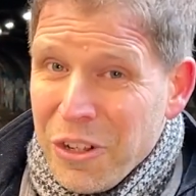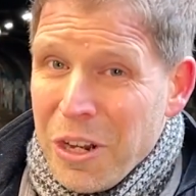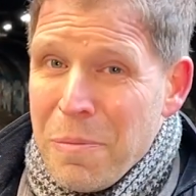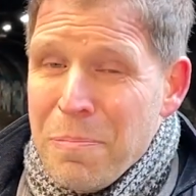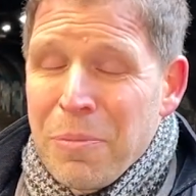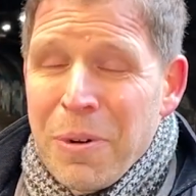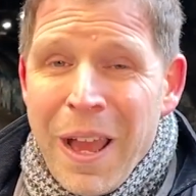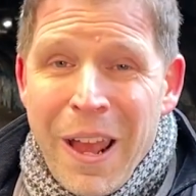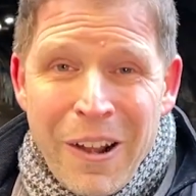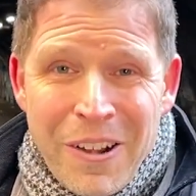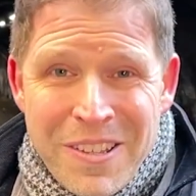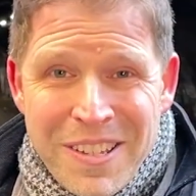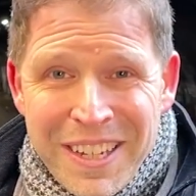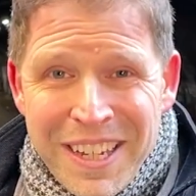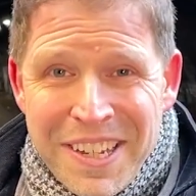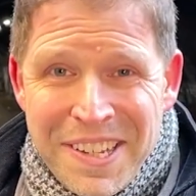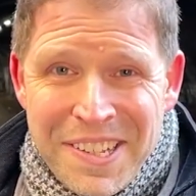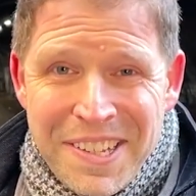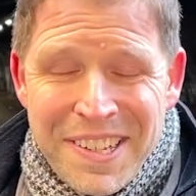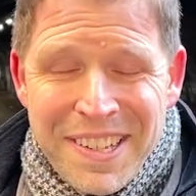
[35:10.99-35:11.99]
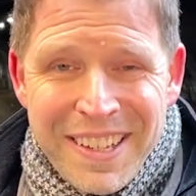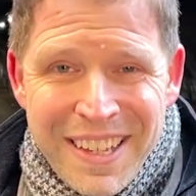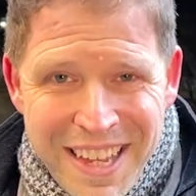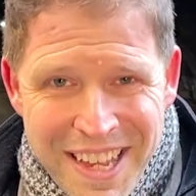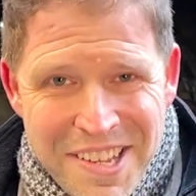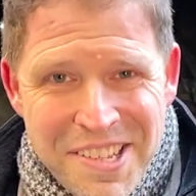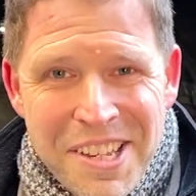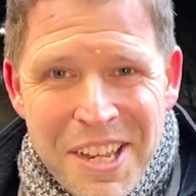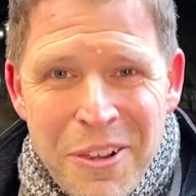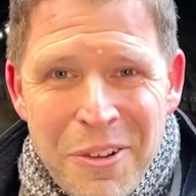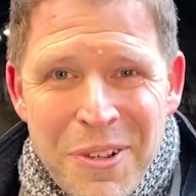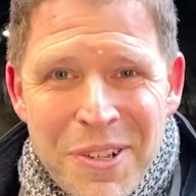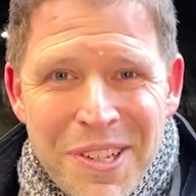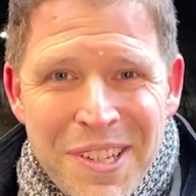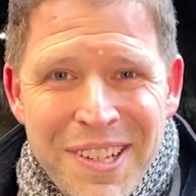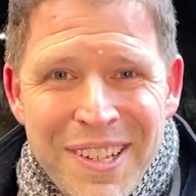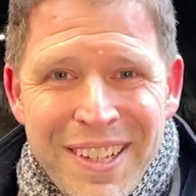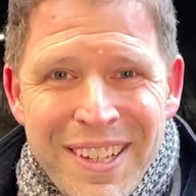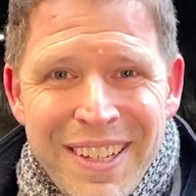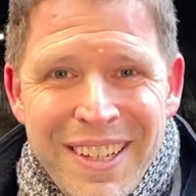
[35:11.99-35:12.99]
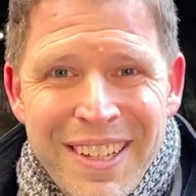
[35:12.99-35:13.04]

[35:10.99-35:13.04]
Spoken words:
got to prioritize his house.